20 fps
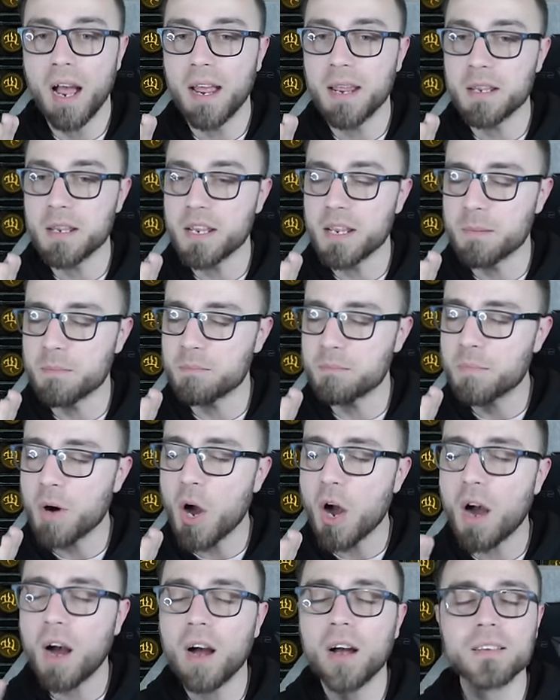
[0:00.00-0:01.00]
I am
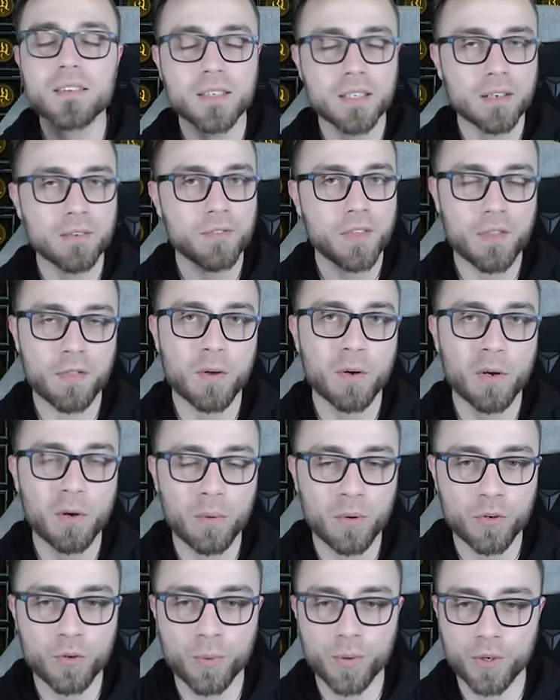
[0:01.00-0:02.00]
positive that they're
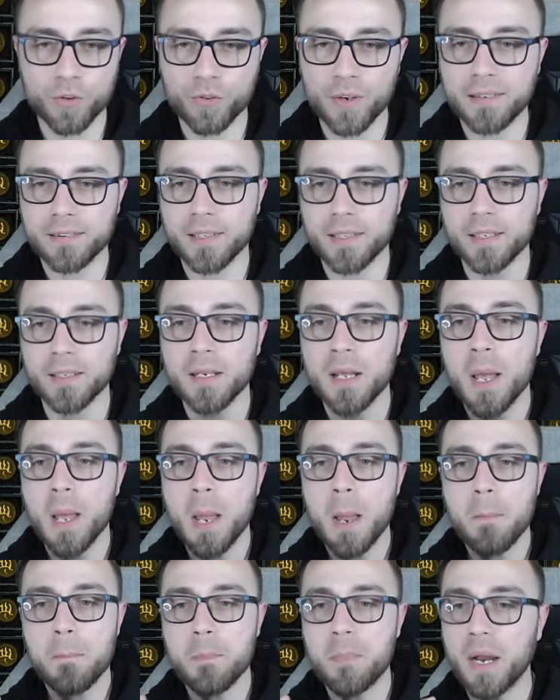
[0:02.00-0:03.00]
going to address it,
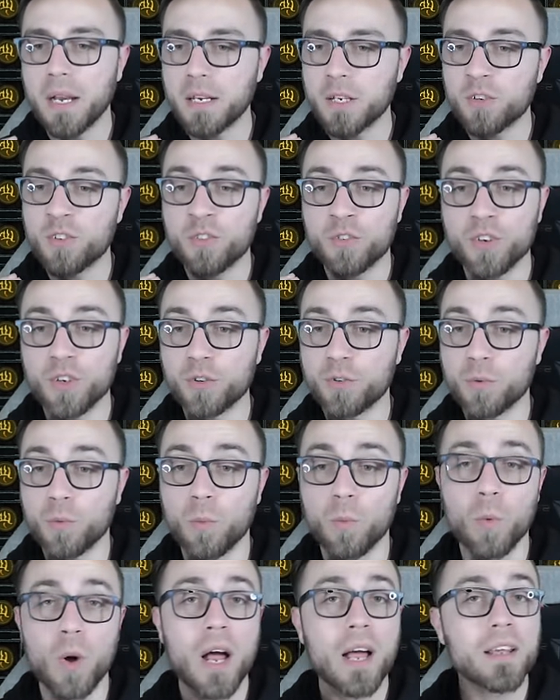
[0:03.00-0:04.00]
but it's just
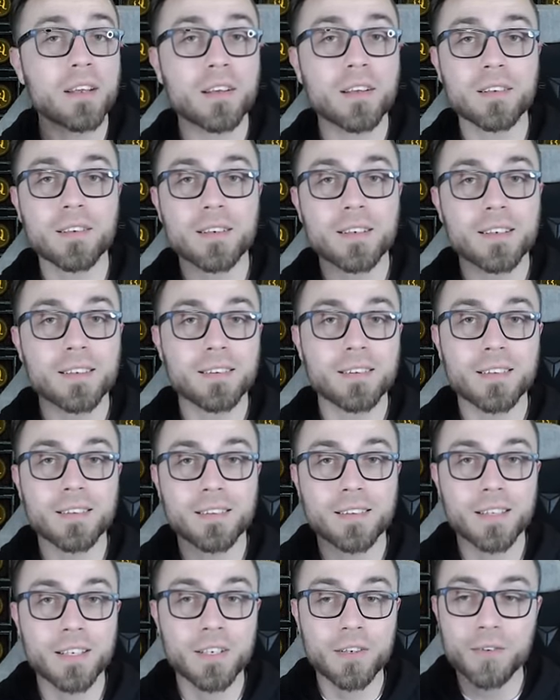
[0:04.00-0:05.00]
wild because
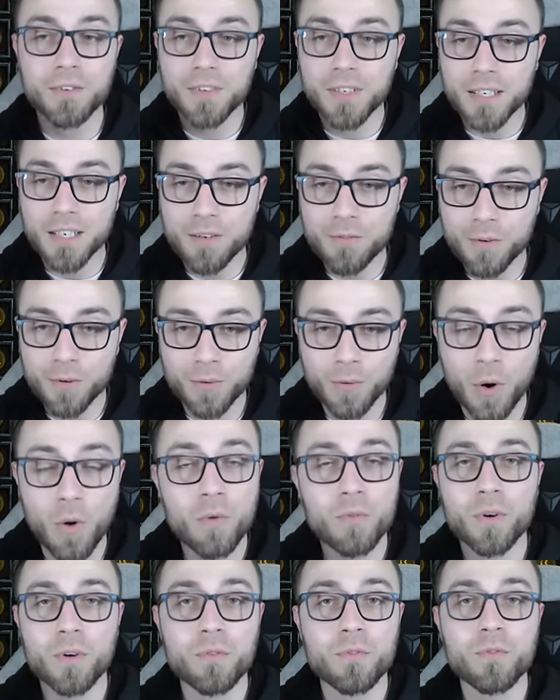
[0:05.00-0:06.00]
this thing used to give you
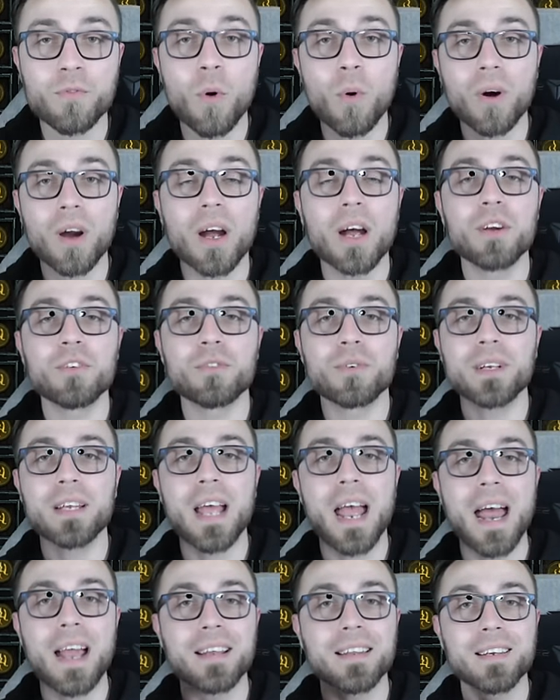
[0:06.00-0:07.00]
over four
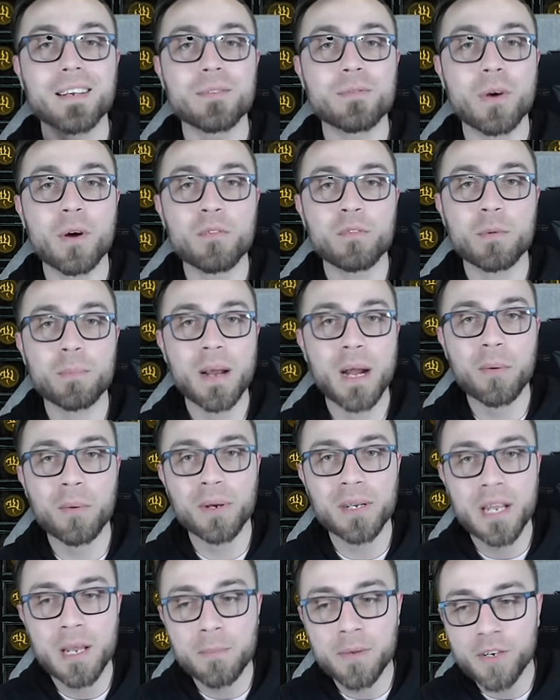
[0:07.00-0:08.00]
hundred additive
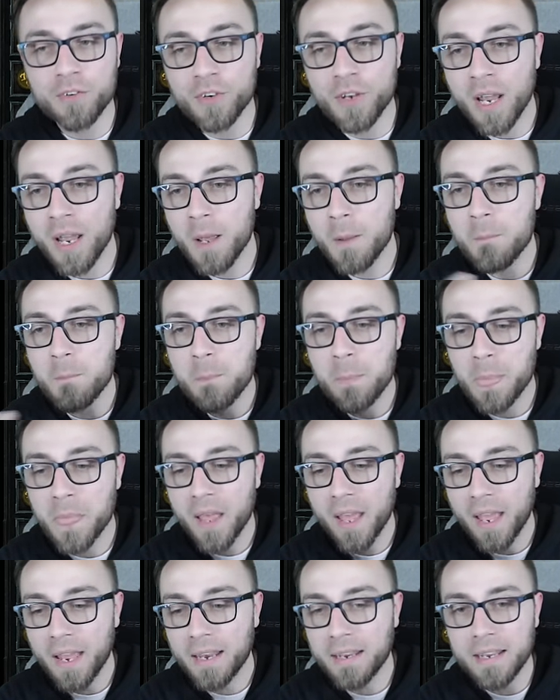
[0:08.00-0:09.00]
overpower damage,
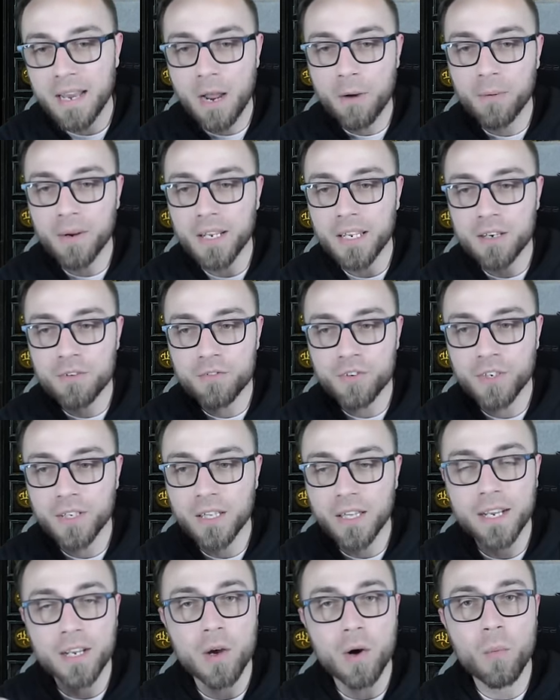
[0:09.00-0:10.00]
and now it gives you
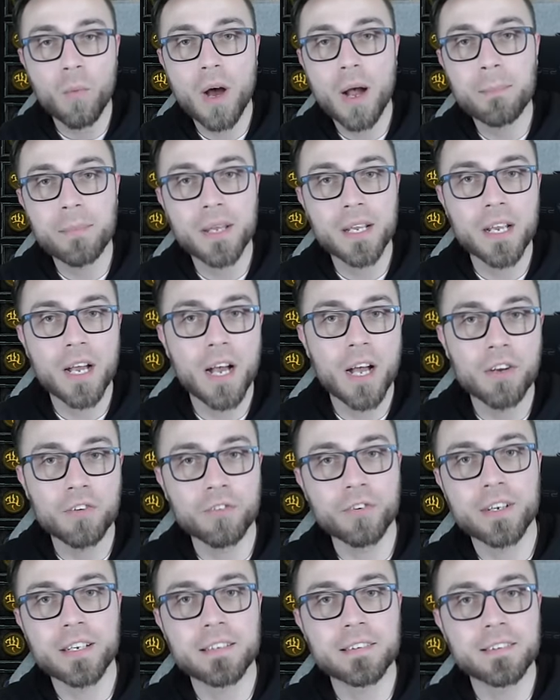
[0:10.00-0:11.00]
like a whopping one
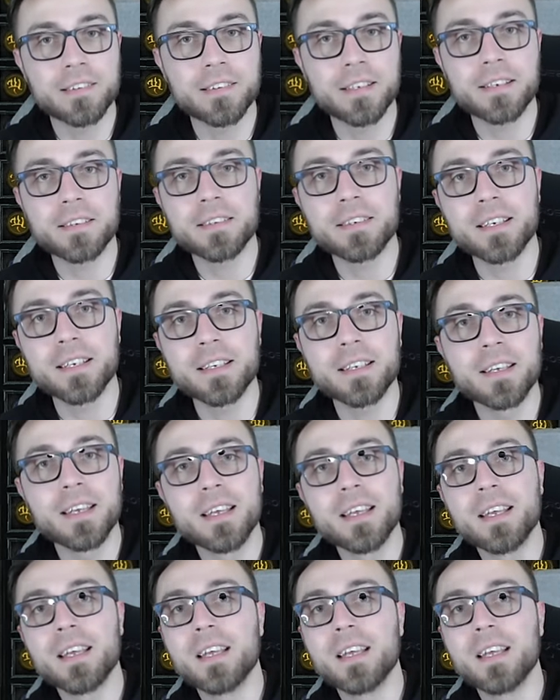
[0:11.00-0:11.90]
hundred sixty.